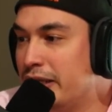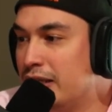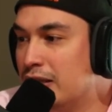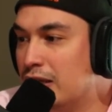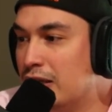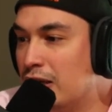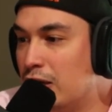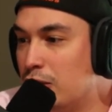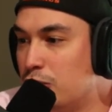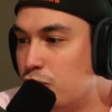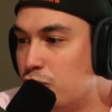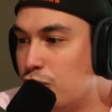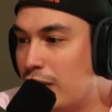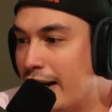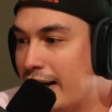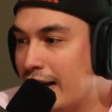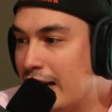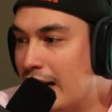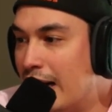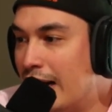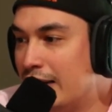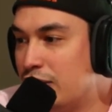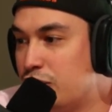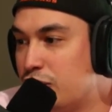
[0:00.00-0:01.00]
low drag
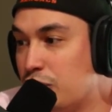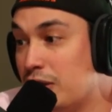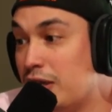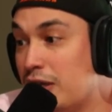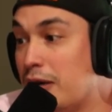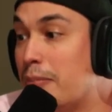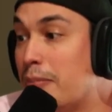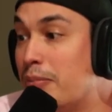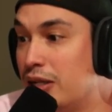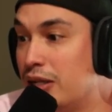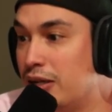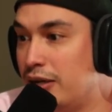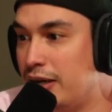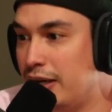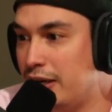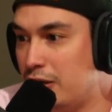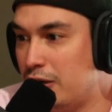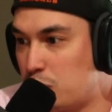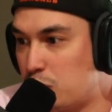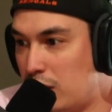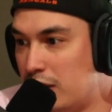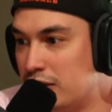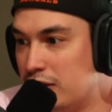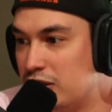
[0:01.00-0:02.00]
guys, or the ability to
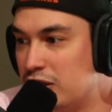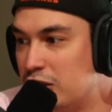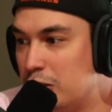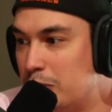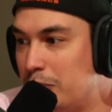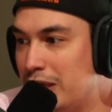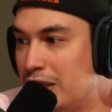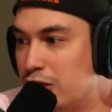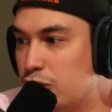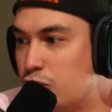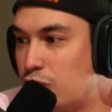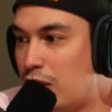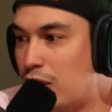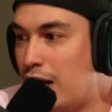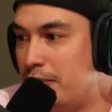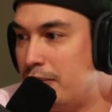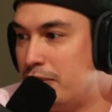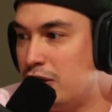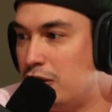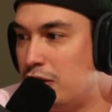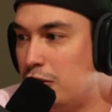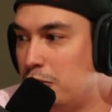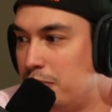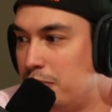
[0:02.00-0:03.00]
run speed drop dope.